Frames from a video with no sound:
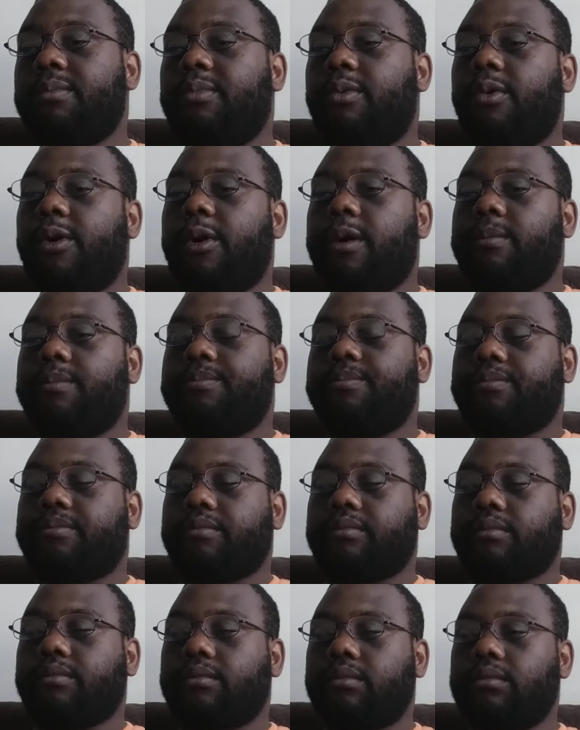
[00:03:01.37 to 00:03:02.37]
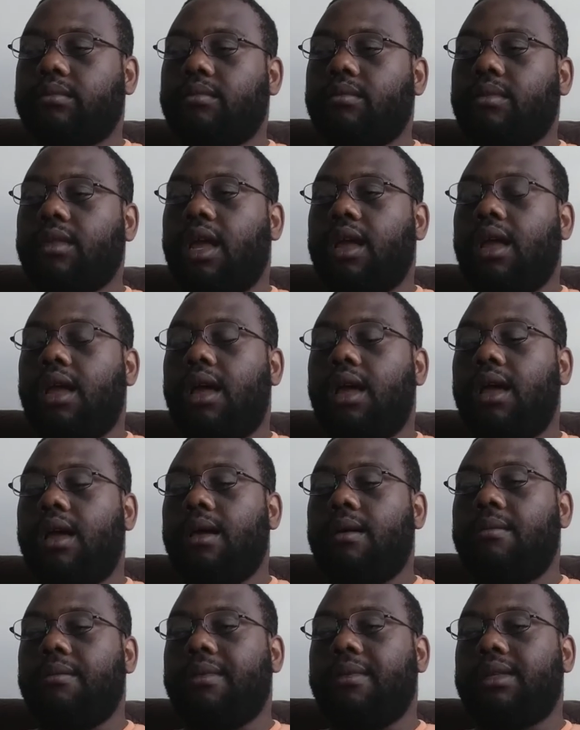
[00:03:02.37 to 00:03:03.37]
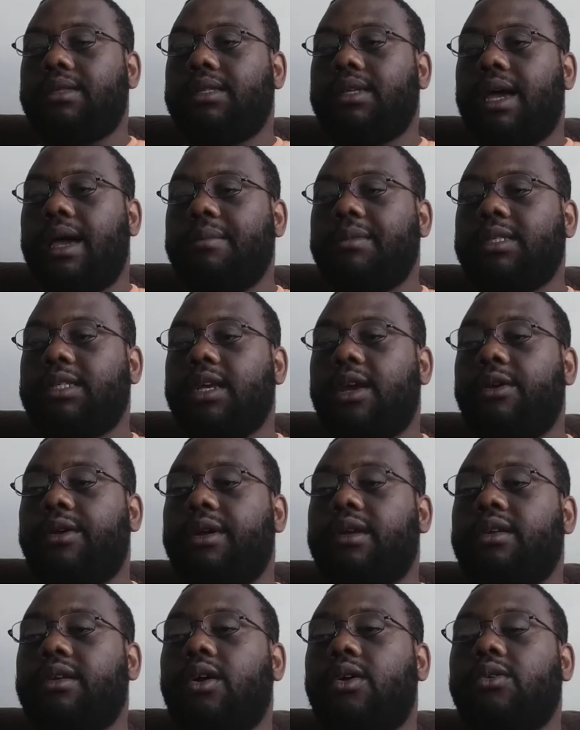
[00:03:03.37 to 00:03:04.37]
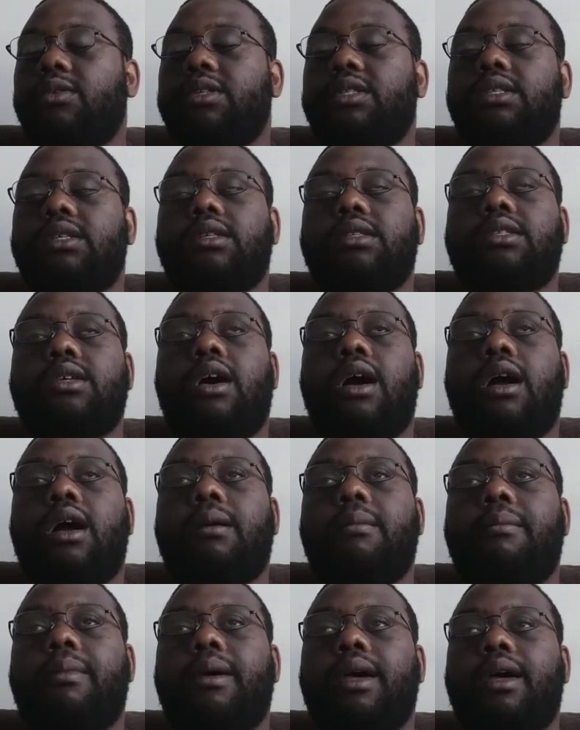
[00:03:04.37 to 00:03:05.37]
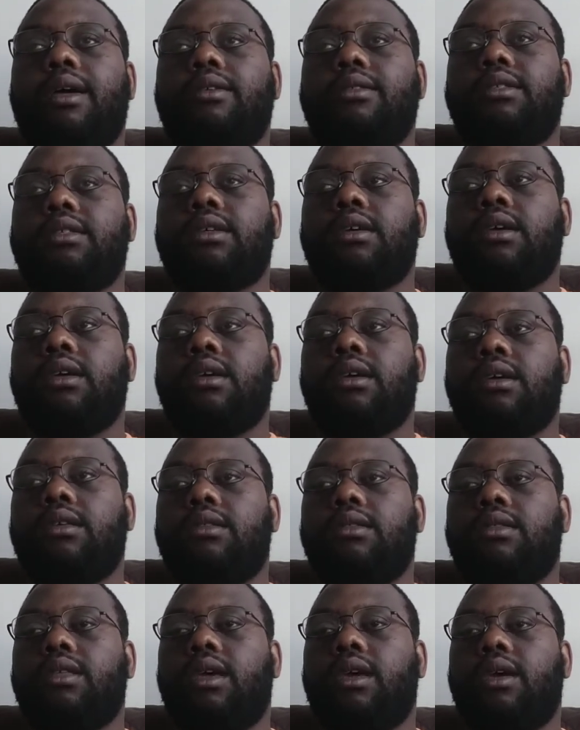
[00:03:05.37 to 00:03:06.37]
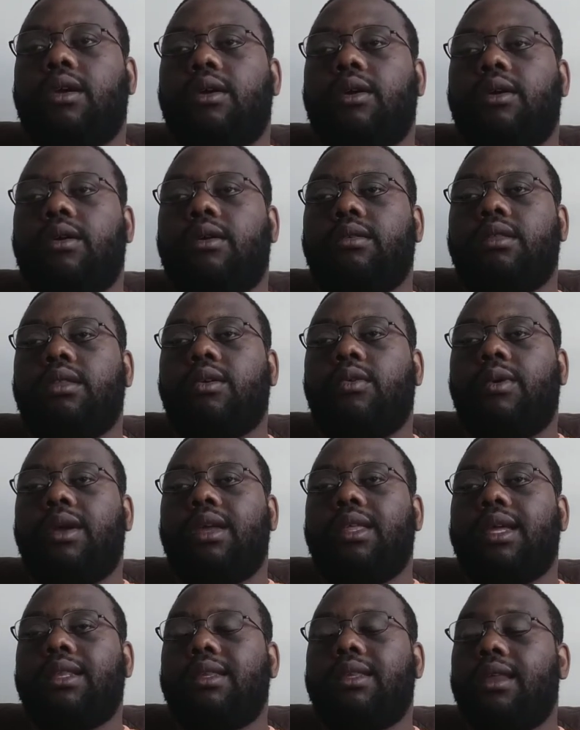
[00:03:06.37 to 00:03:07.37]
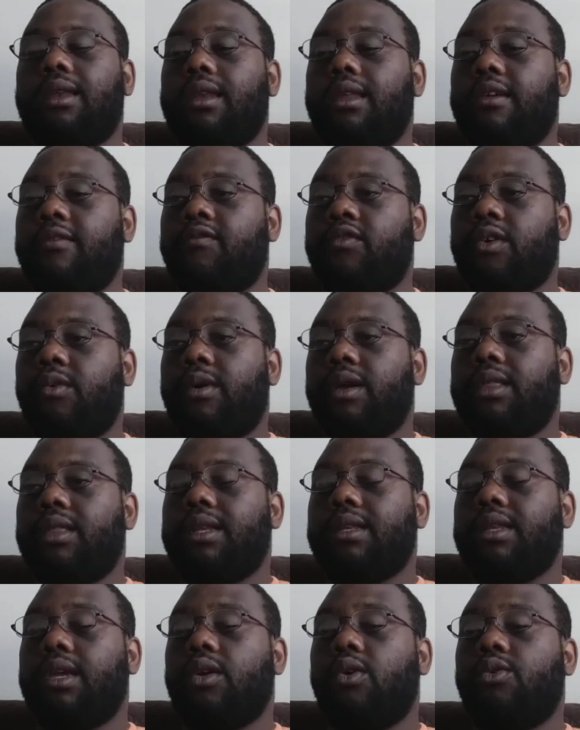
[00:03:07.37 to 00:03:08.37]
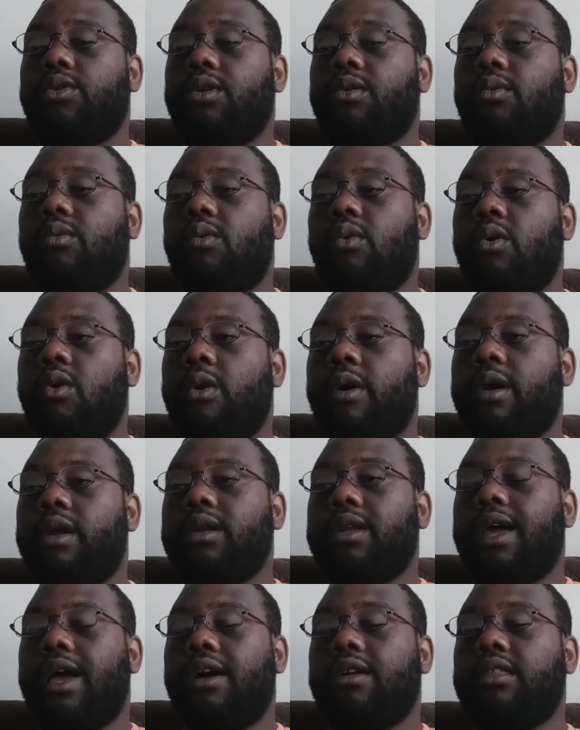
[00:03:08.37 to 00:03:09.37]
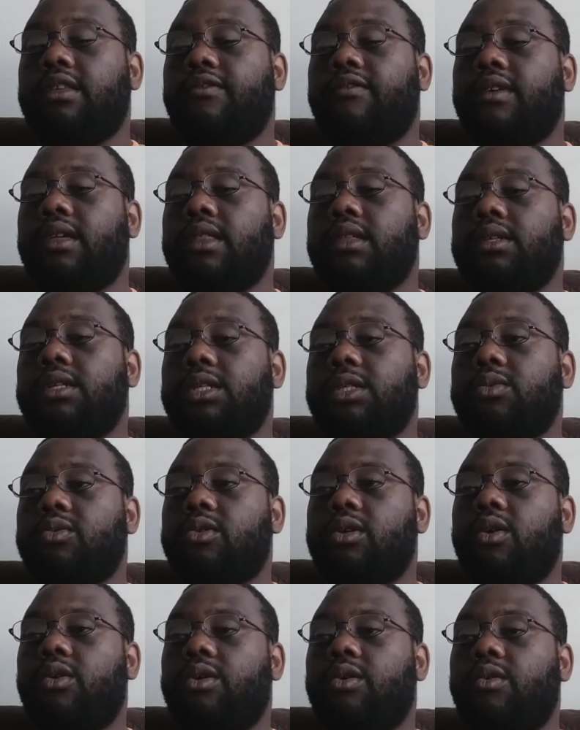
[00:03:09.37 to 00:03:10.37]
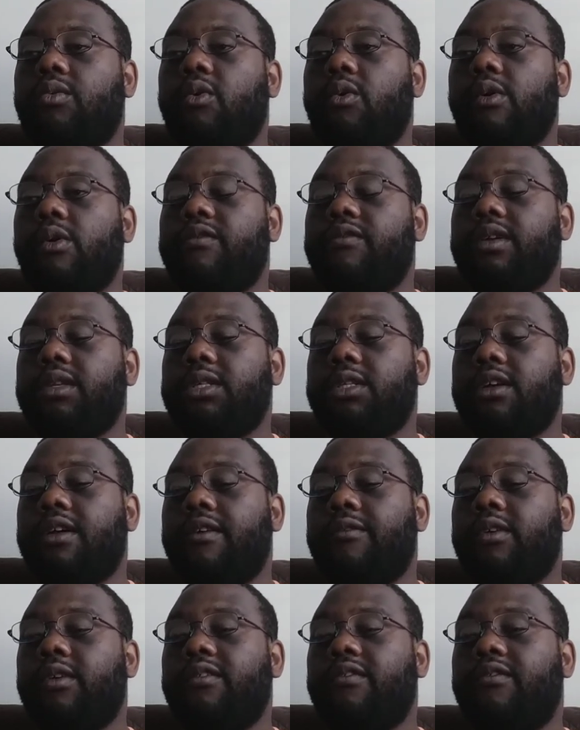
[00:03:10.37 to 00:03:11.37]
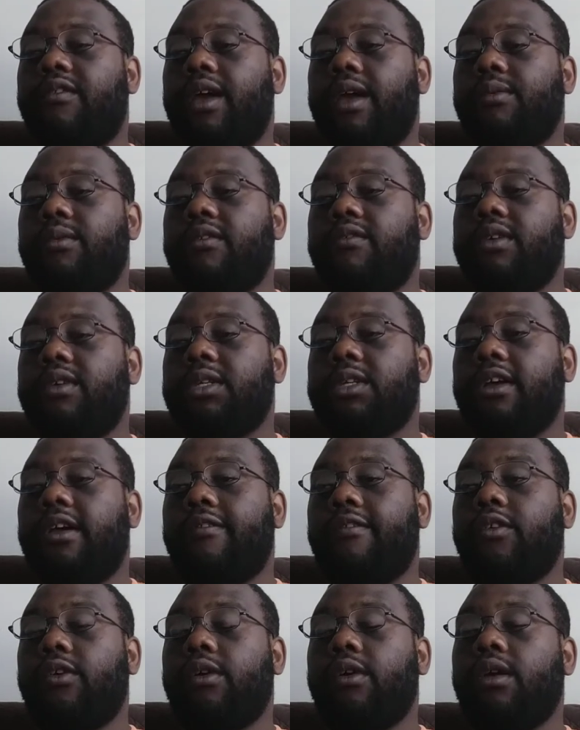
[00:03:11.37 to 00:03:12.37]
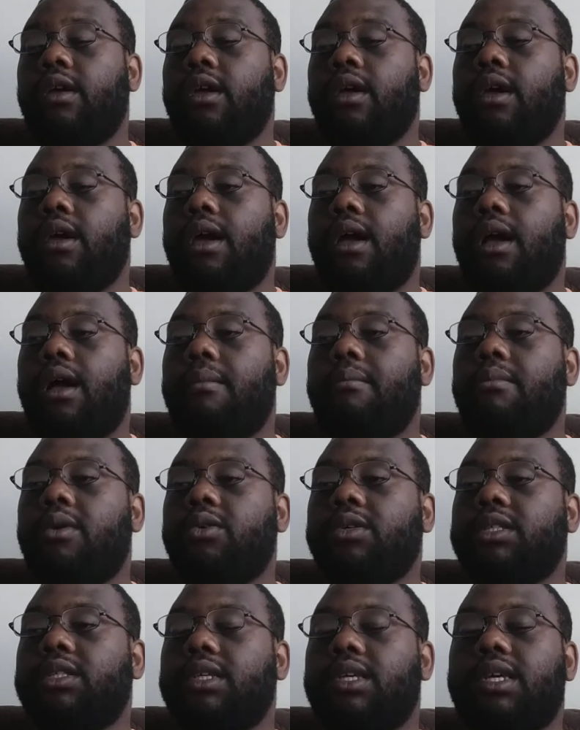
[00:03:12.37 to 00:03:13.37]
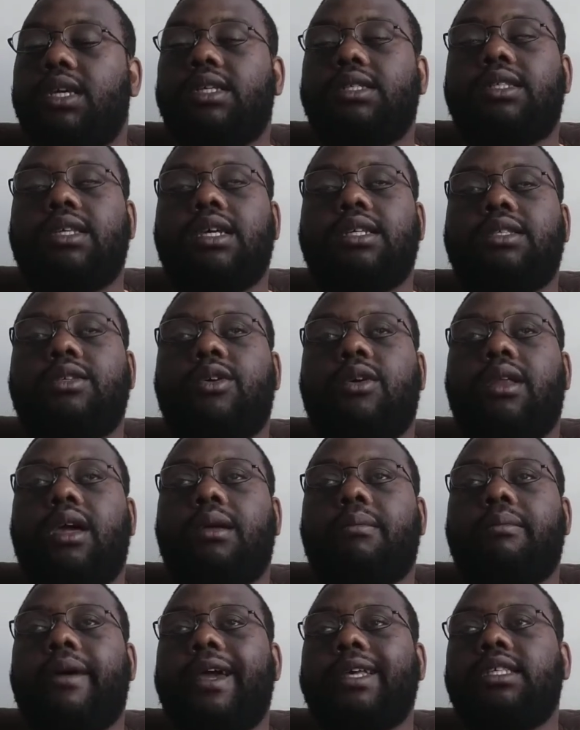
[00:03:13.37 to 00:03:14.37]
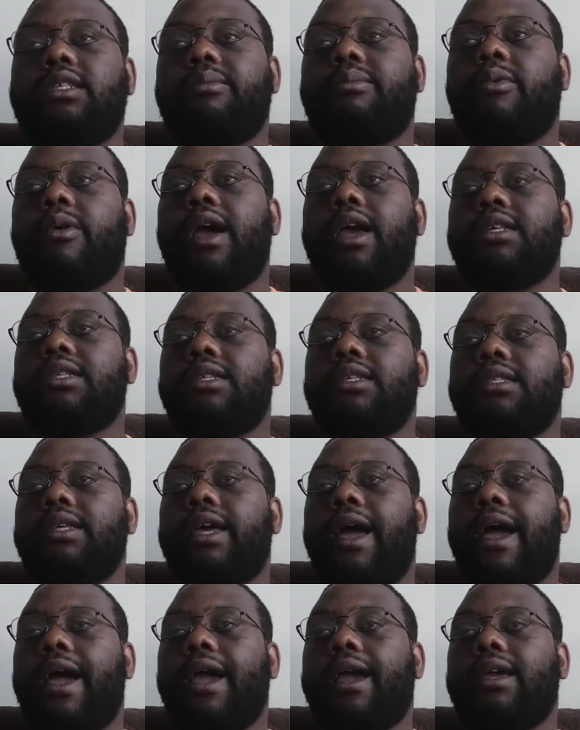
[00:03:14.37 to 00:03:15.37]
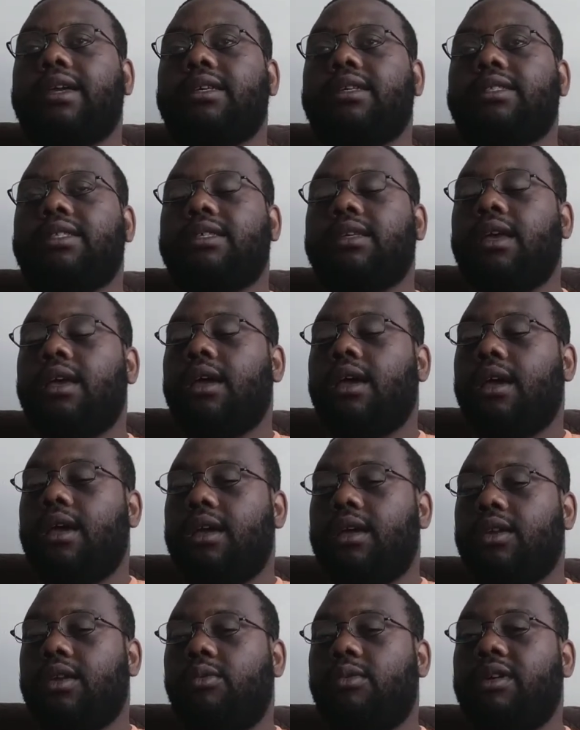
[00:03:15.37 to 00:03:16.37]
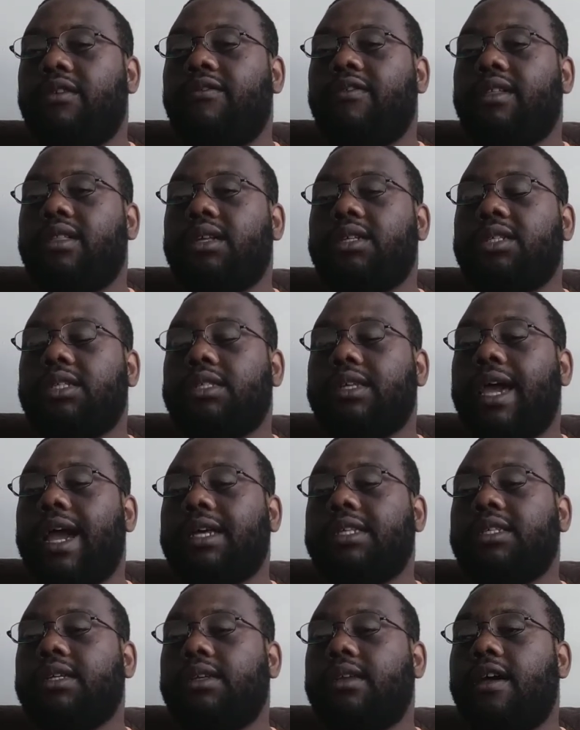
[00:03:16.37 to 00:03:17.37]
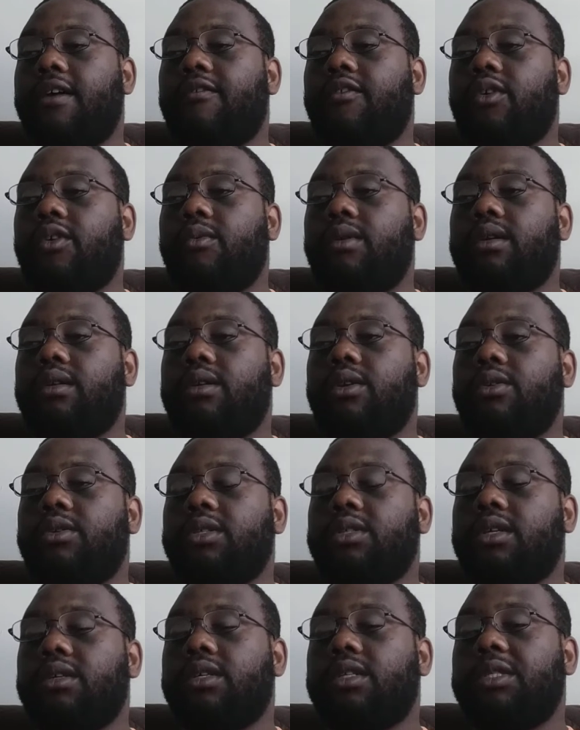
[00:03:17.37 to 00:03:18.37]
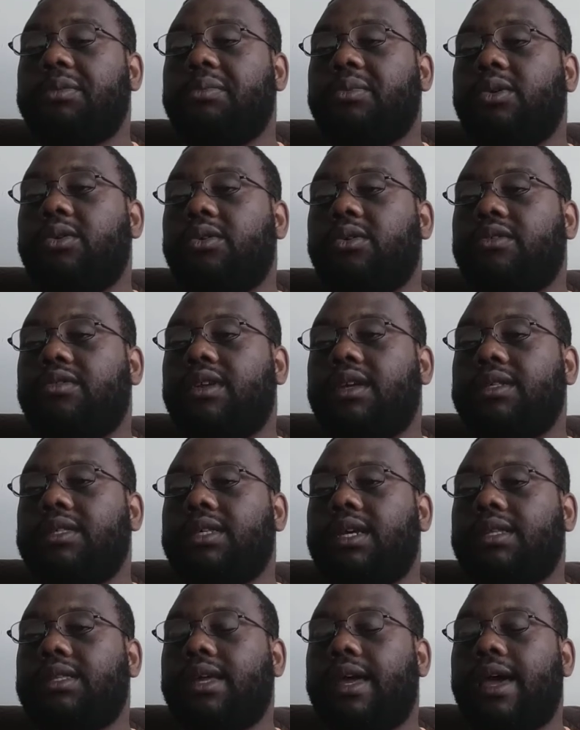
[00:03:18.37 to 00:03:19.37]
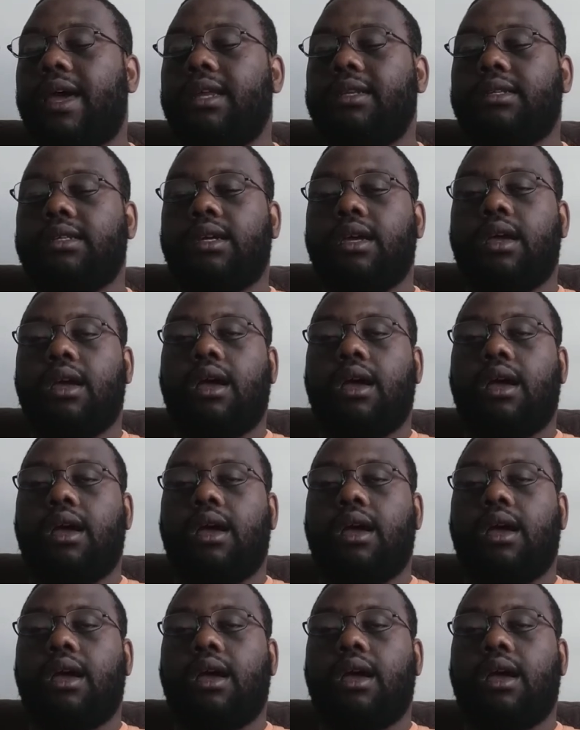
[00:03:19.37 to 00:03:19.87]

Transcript: report, um, Thomas Harriot goes to talk about their the way that they lived, the way that they go to war, and how the villages would go to war with each other and fight with each other. Uh, mostly, he says they're like by surprise attacks you know, one village attacks another when there's a dispute or things like that.